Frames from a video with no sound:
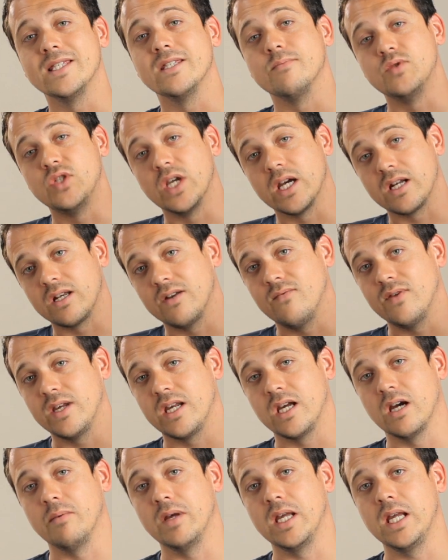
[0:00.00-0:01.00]
objectively
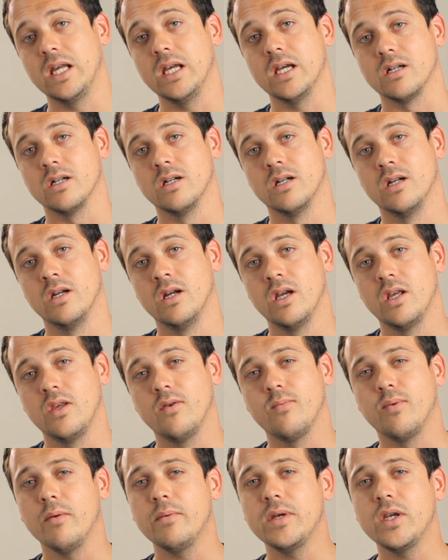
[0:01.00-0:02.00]
coming in. You
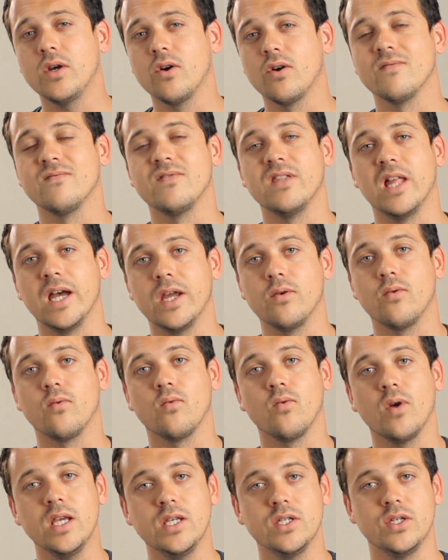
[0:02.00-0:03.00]
probably heard of light
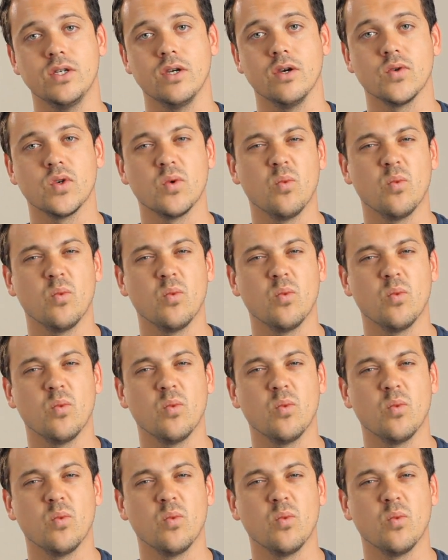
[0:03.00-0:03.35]
ratios,